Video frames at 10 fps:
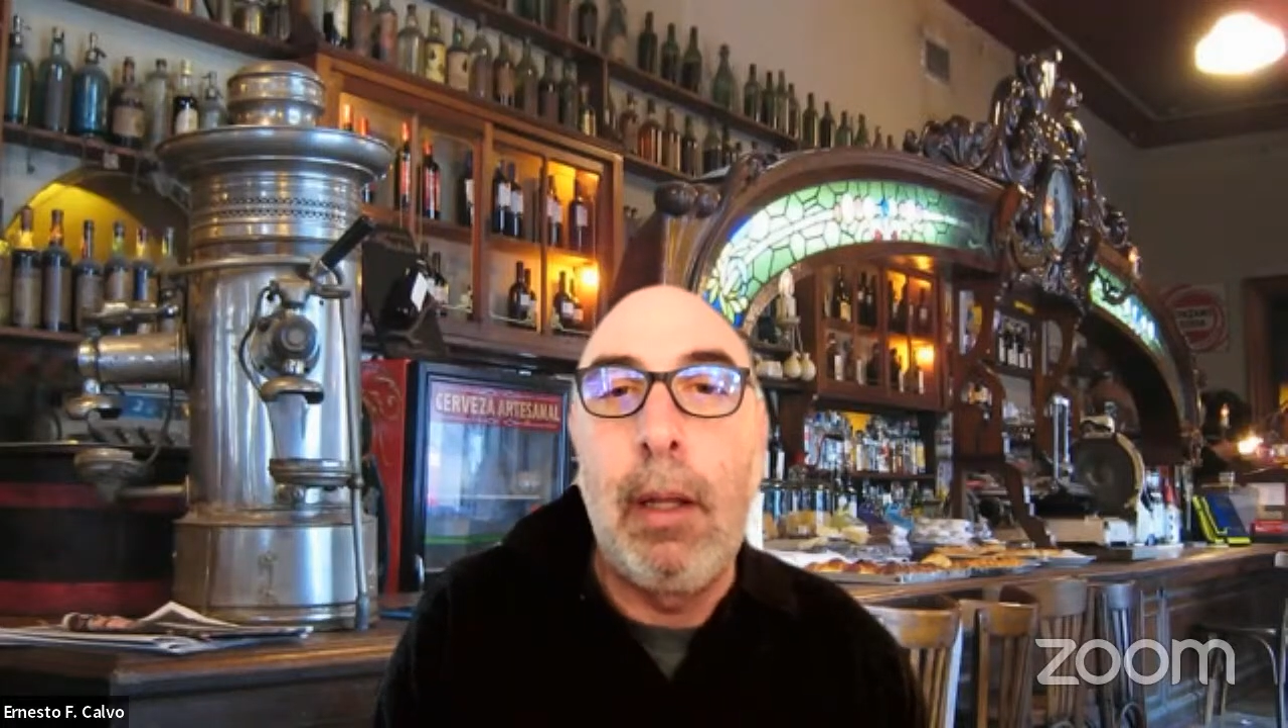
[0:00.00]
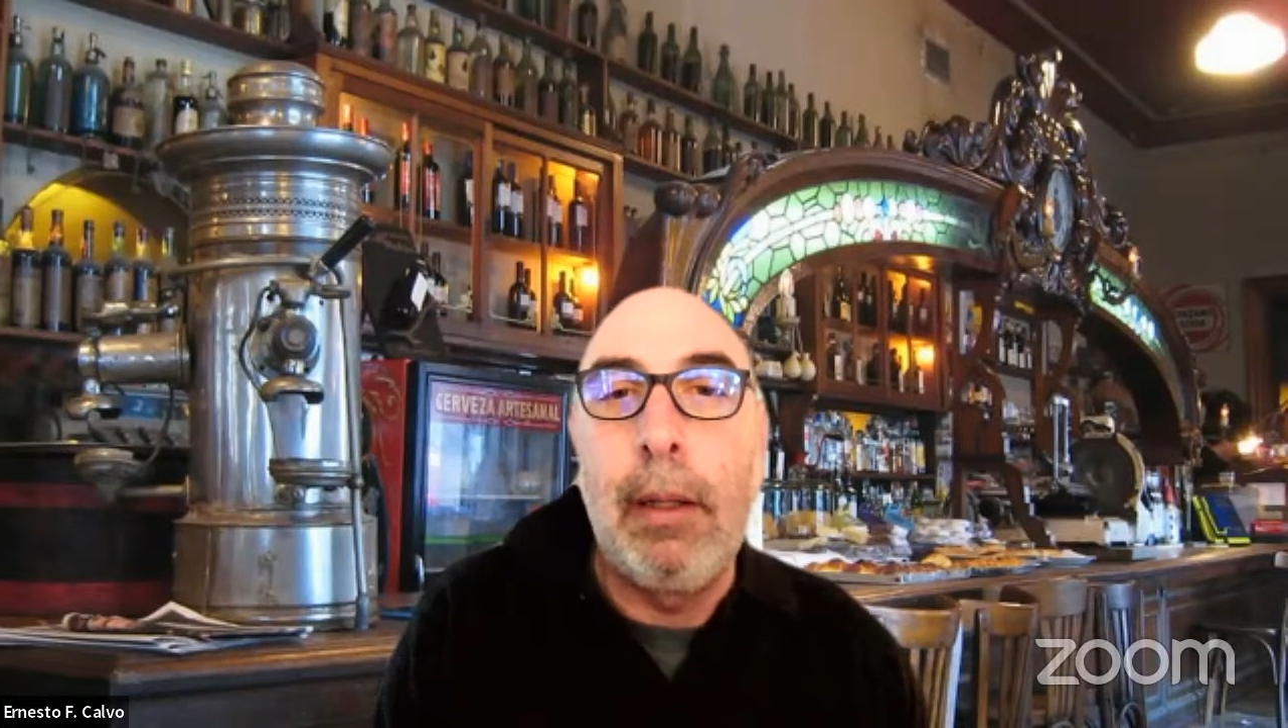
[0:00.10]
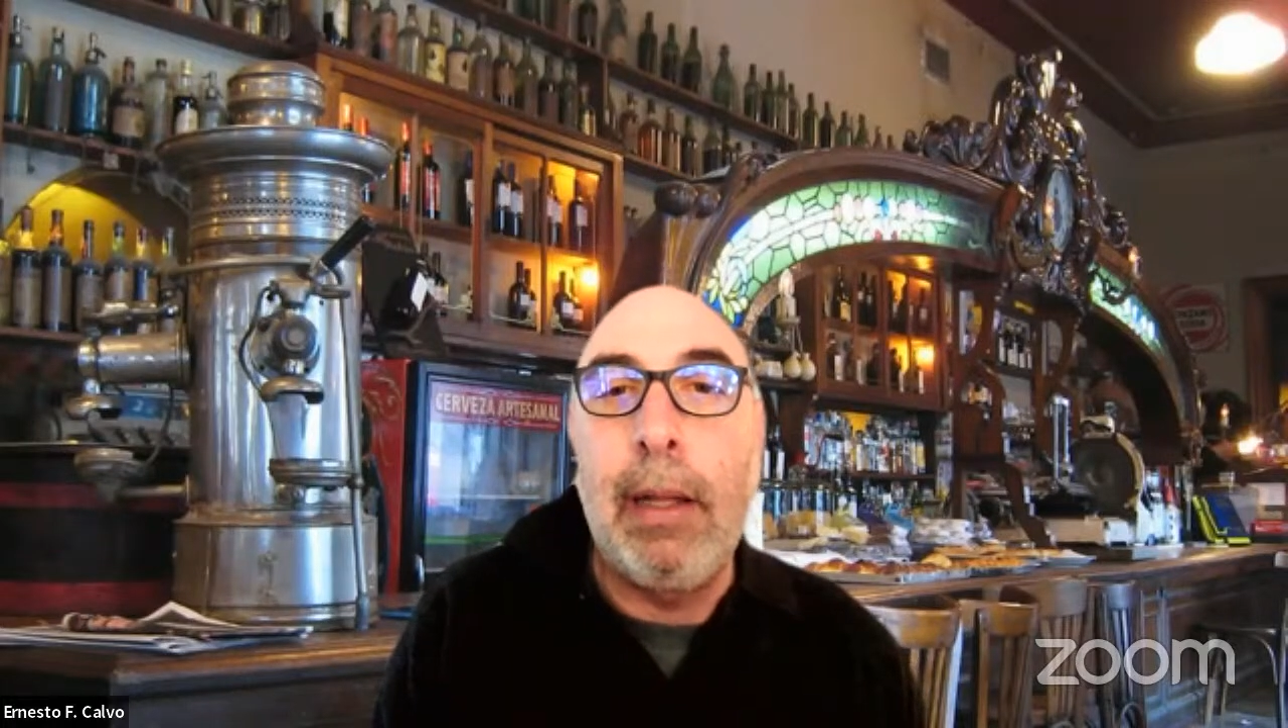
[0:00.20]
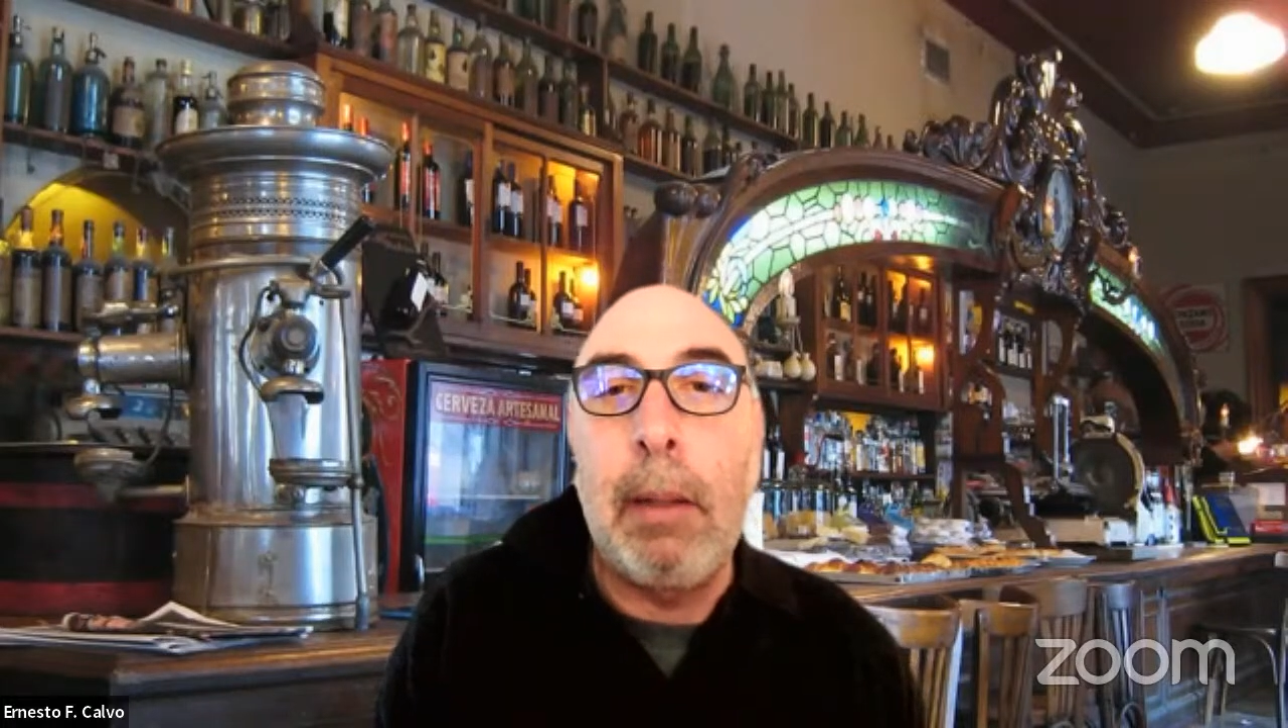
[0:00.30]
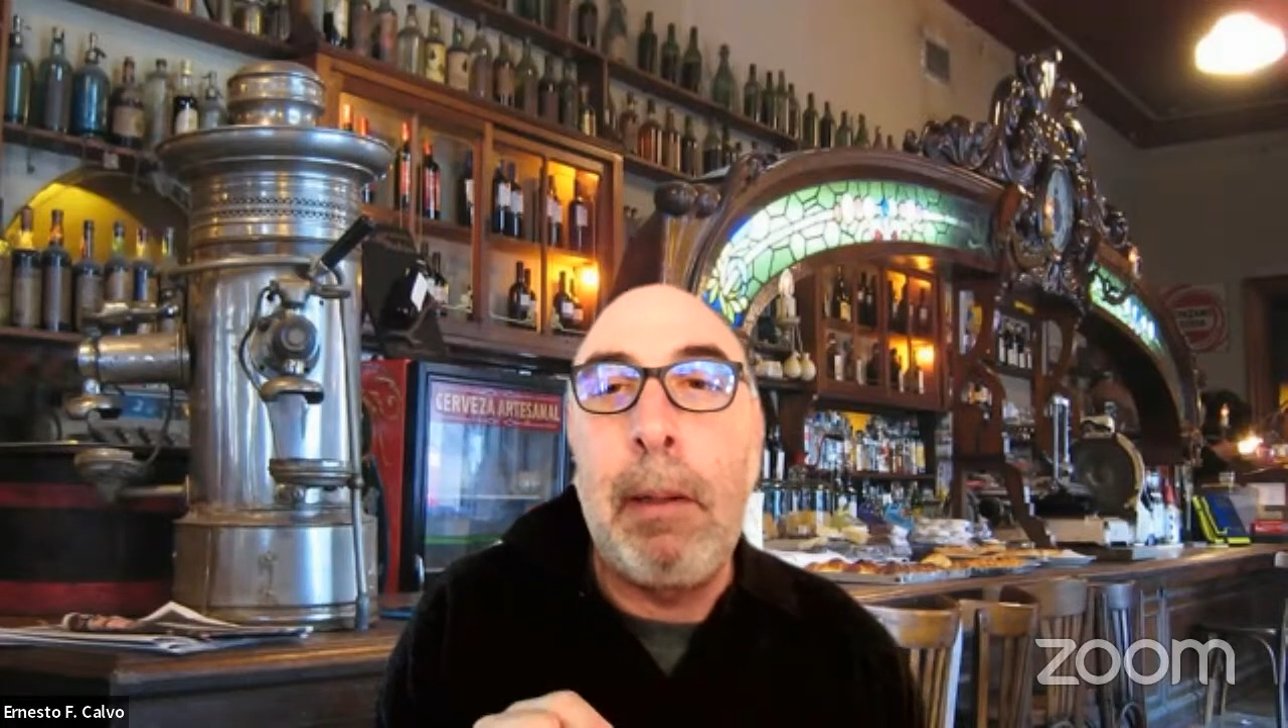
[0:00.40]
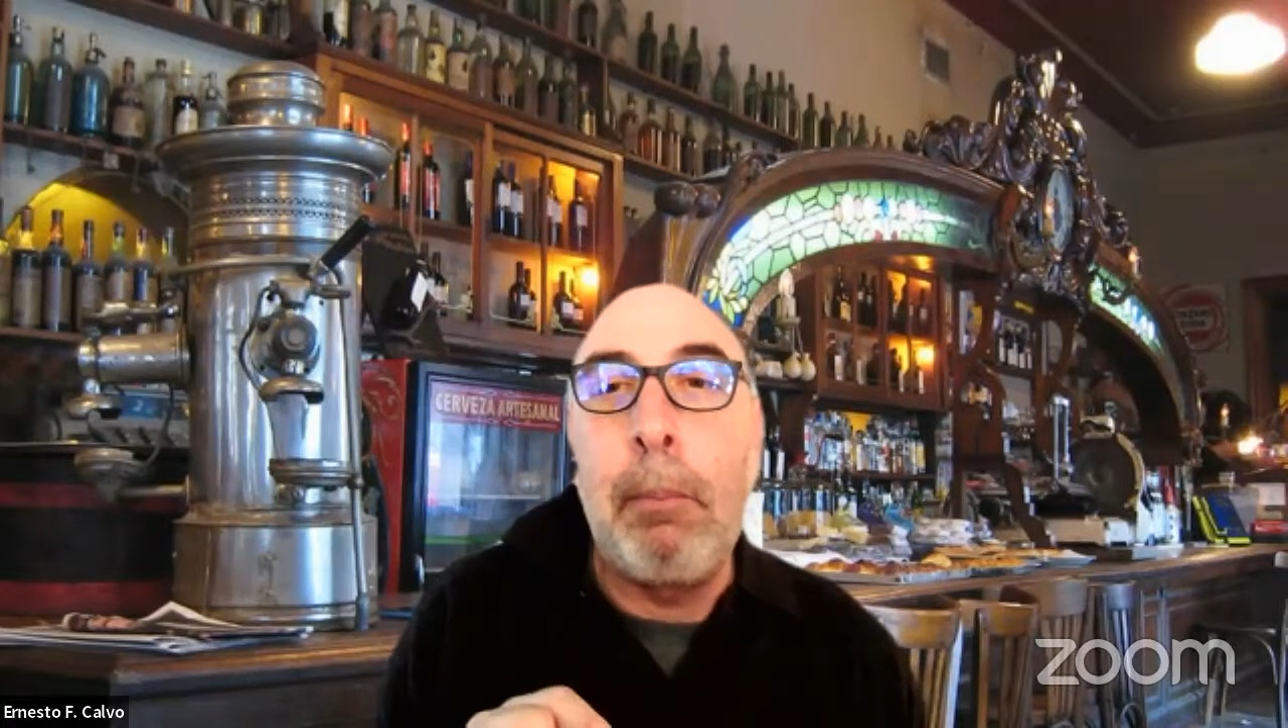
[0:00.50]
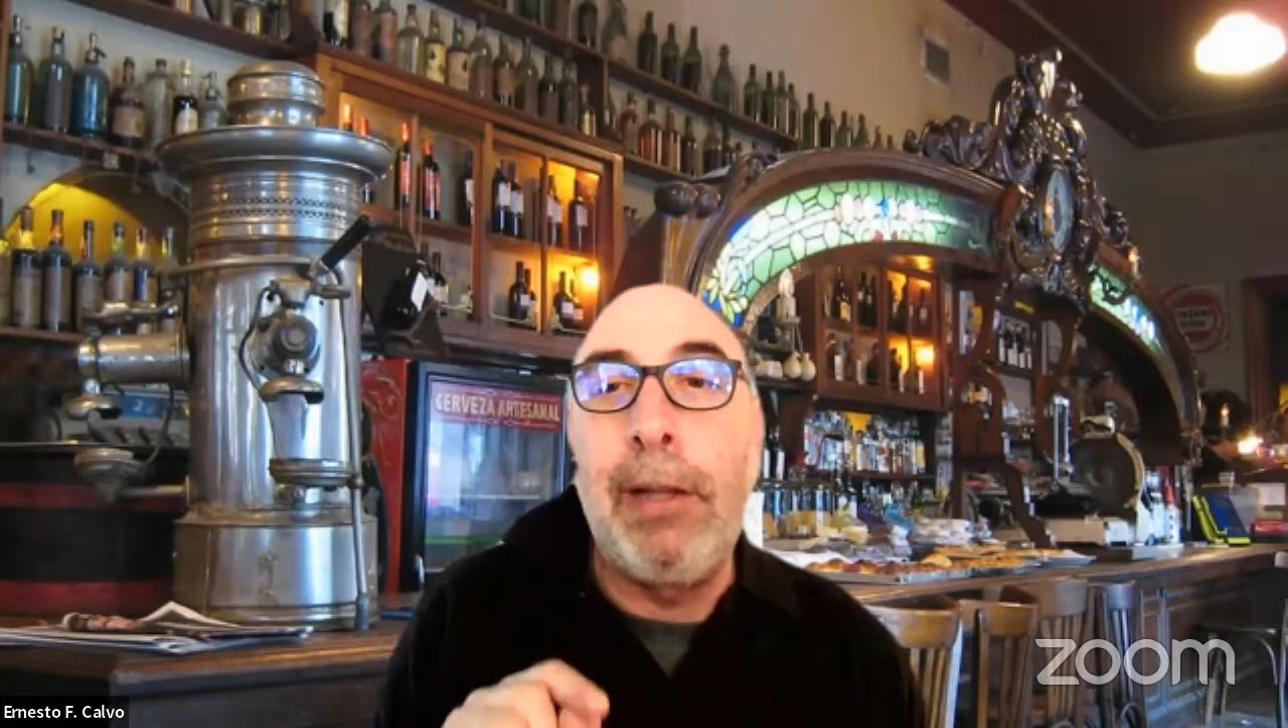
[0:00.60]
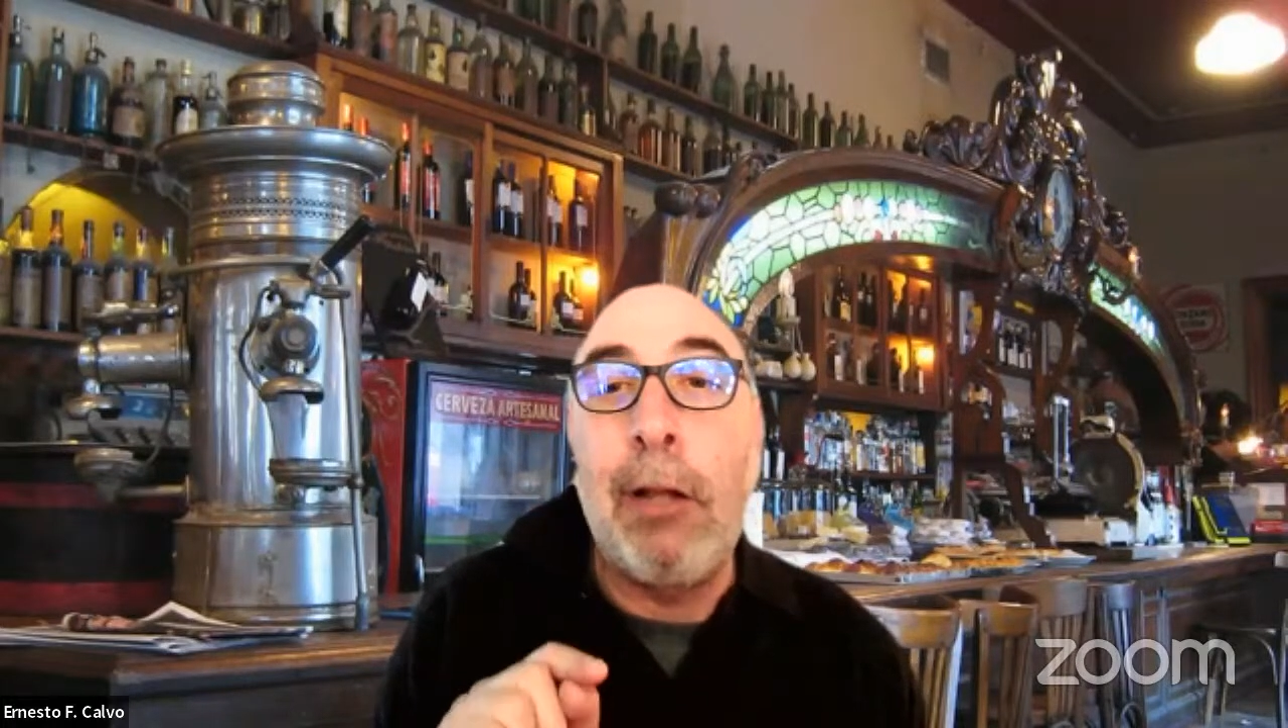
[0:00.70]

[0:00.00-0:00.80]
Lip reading: than the people